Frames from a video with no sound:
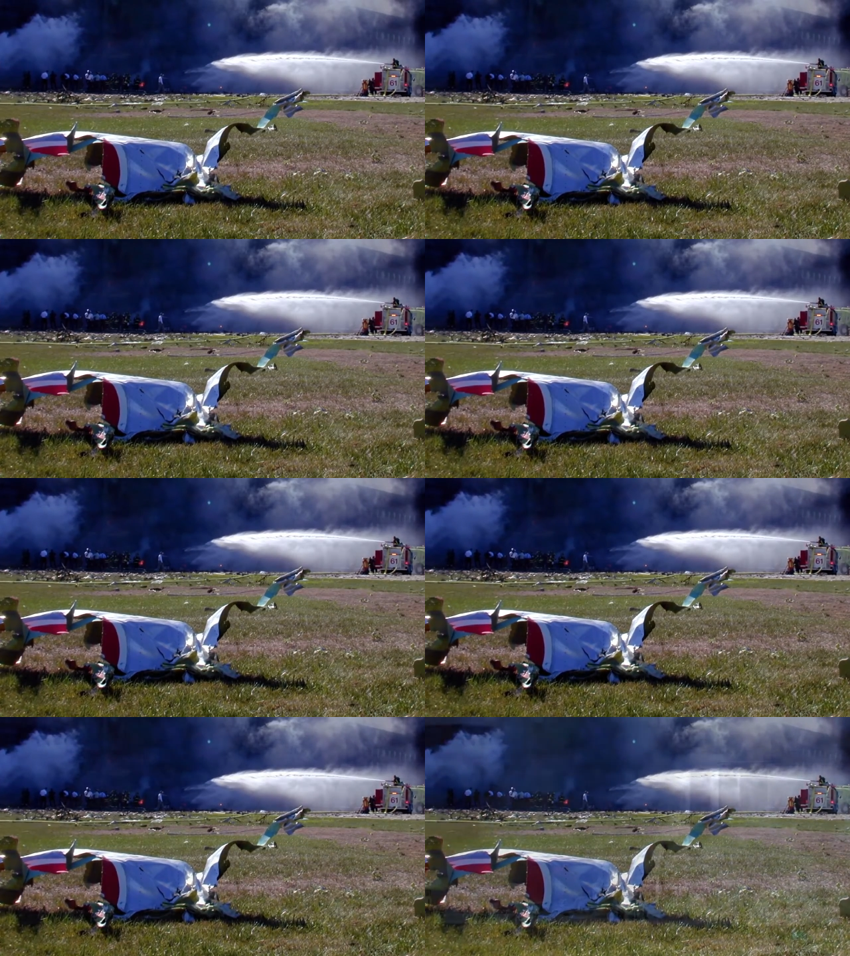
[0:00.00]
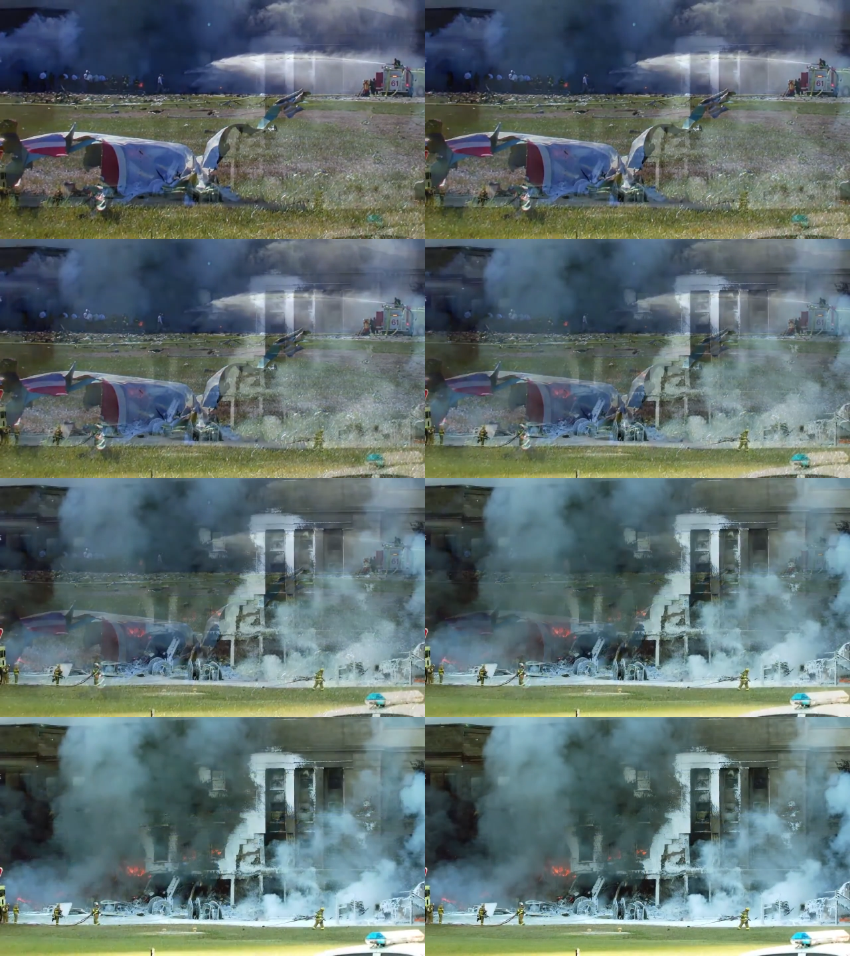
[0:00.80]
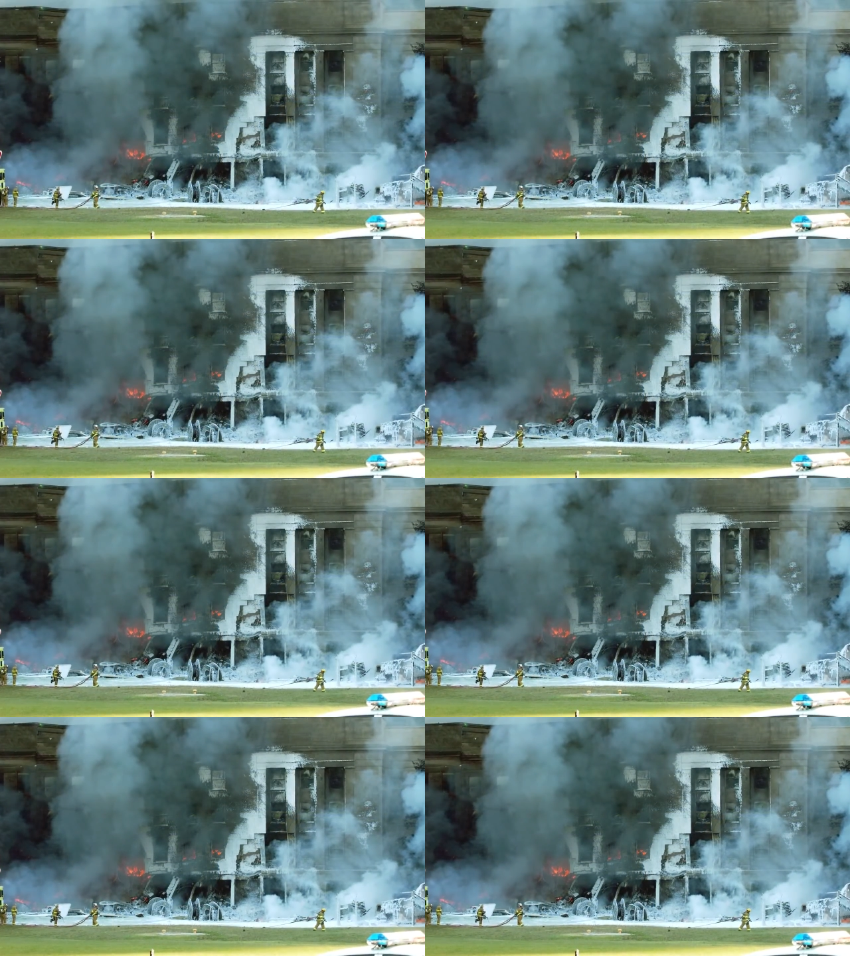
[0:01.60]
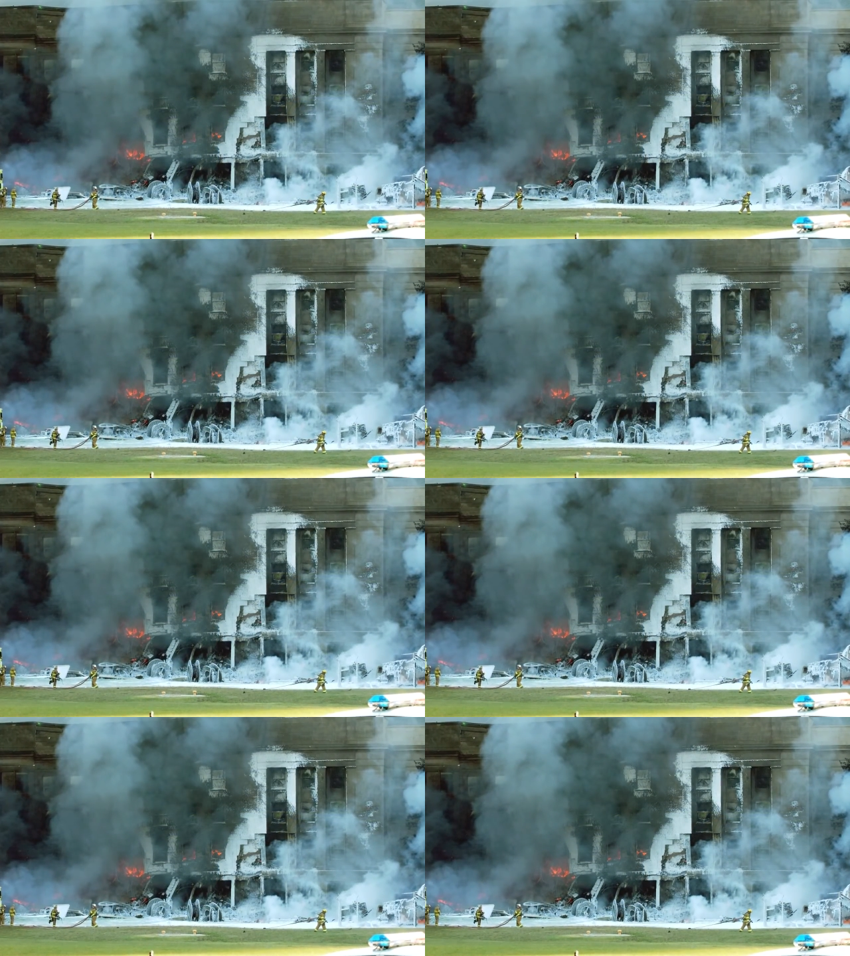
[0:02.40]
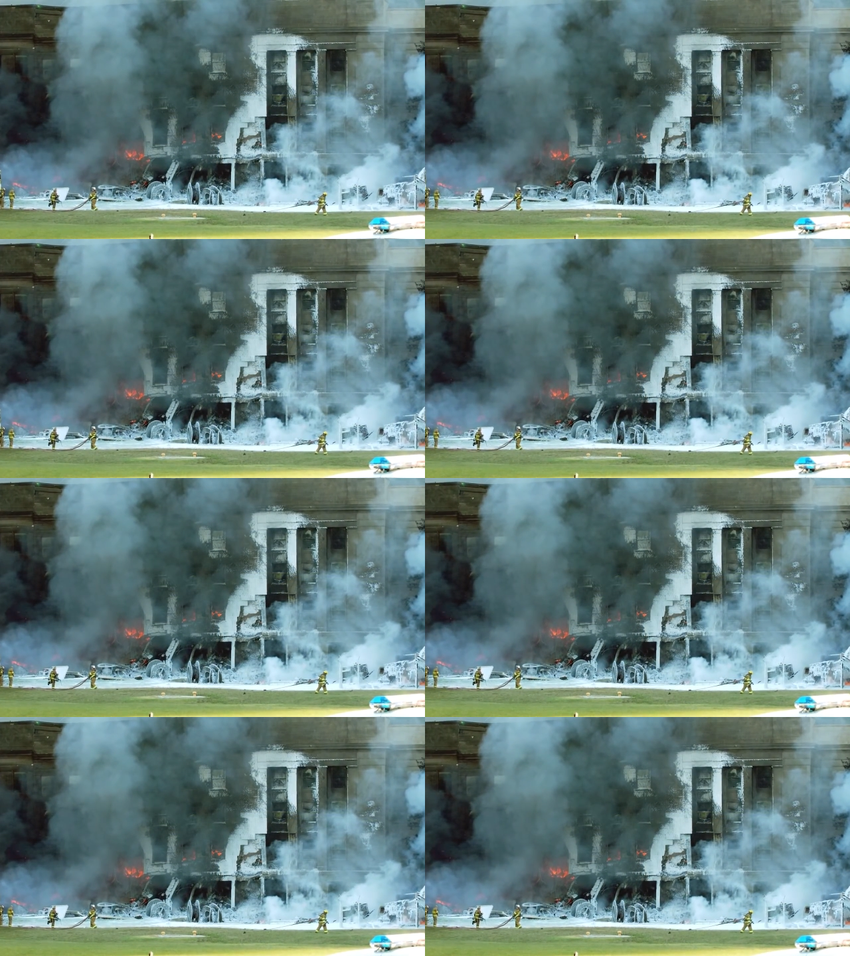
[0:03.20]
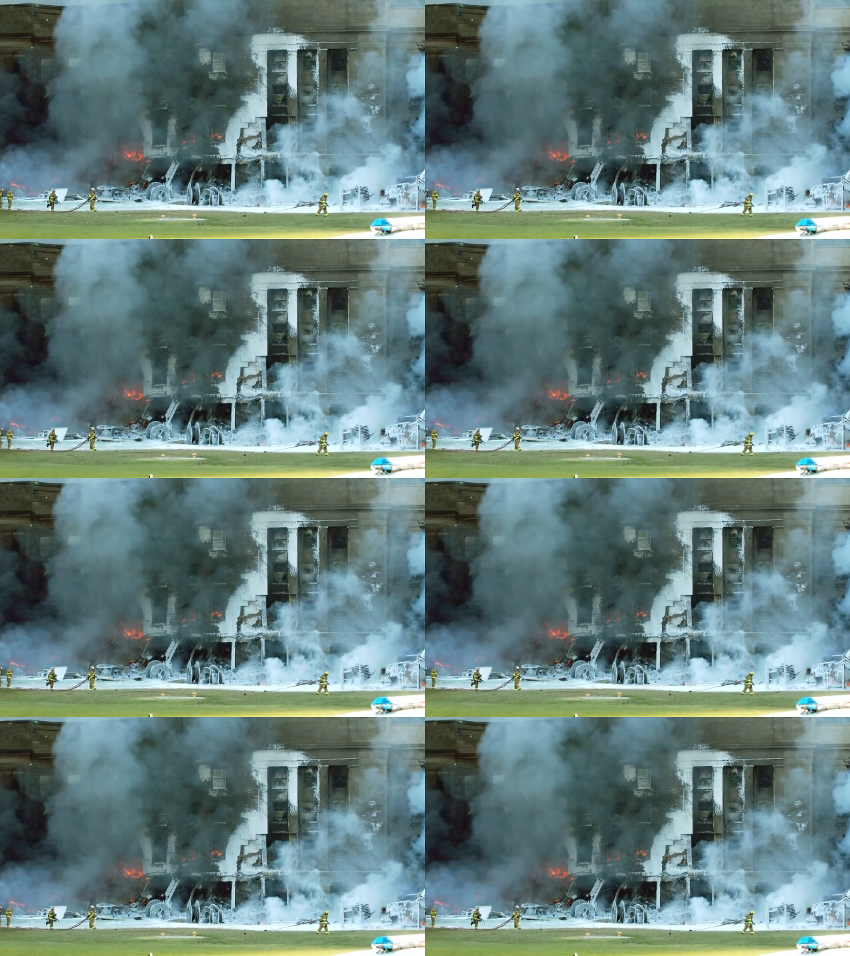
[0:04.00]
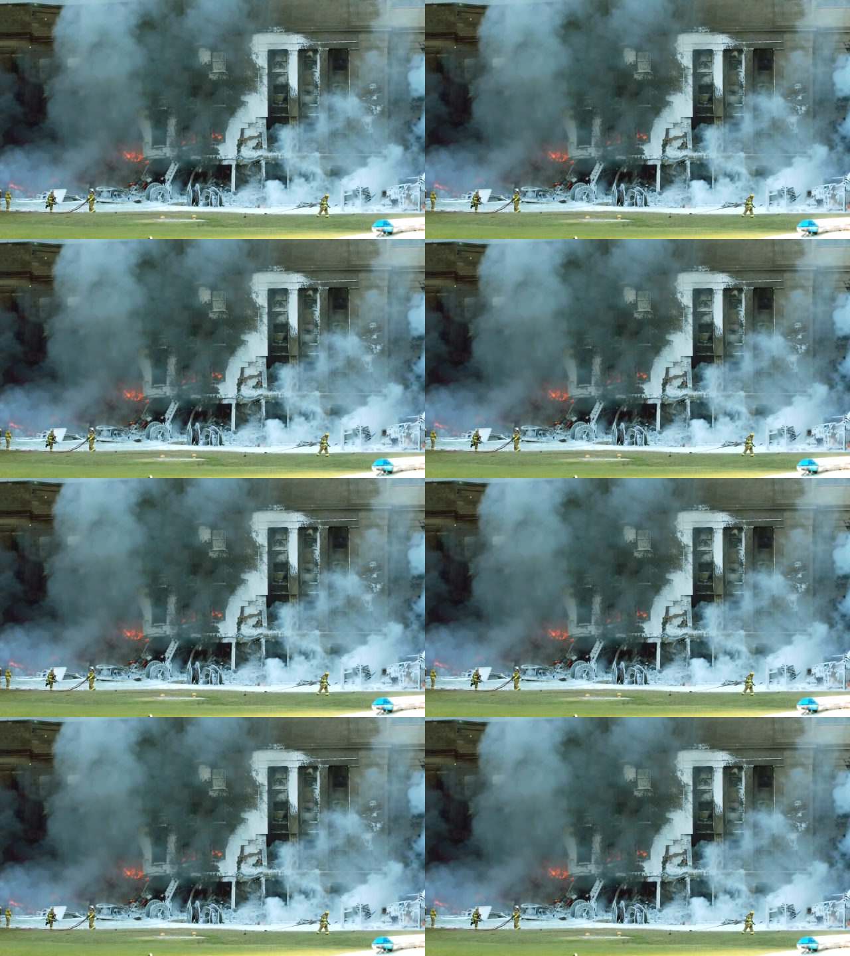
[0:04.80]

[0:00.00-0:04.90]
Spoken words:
No face is visible, so there are no lips to read.